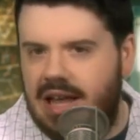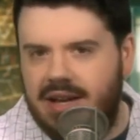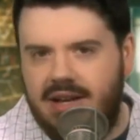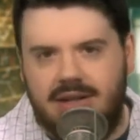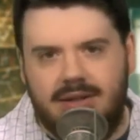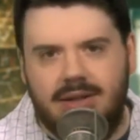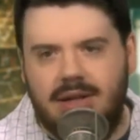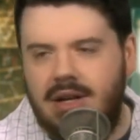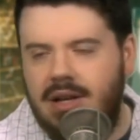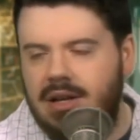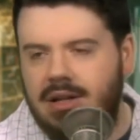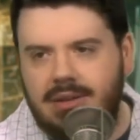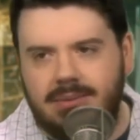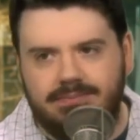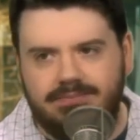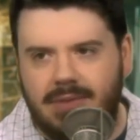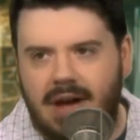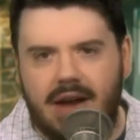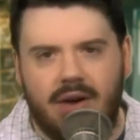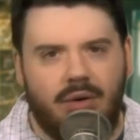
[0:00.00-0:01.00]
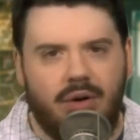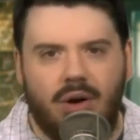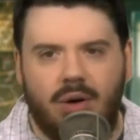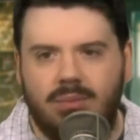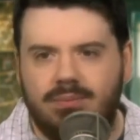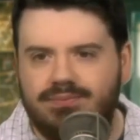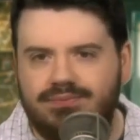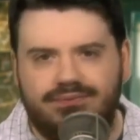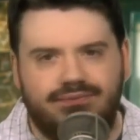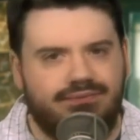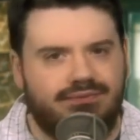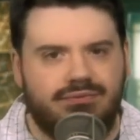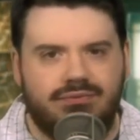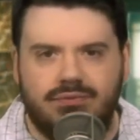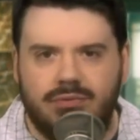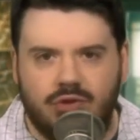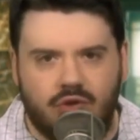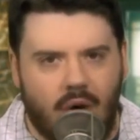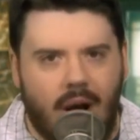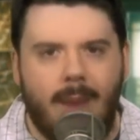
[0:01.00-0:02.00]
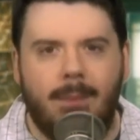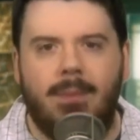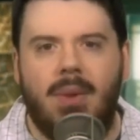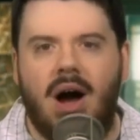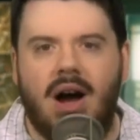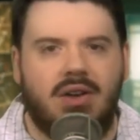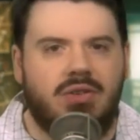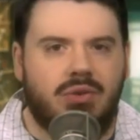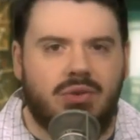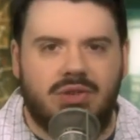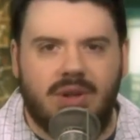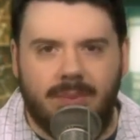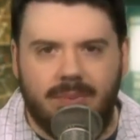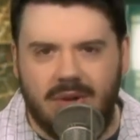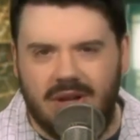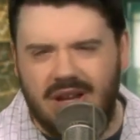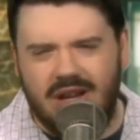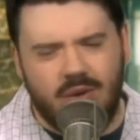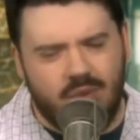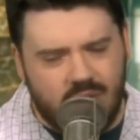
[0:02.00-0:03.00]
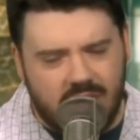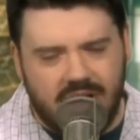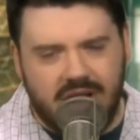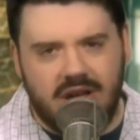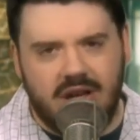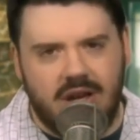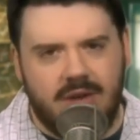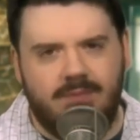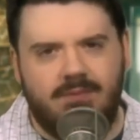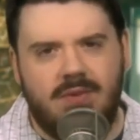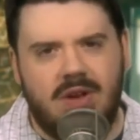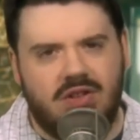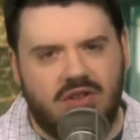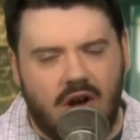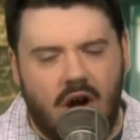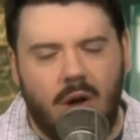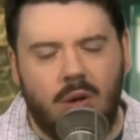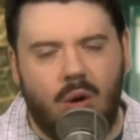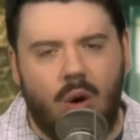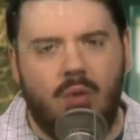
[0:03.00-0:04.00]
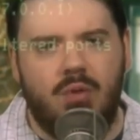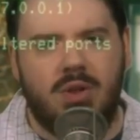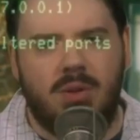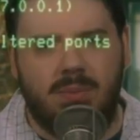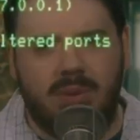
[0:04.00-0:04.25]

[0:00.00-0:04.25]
like I don't know, Dropbox or something. It really, it, it's all over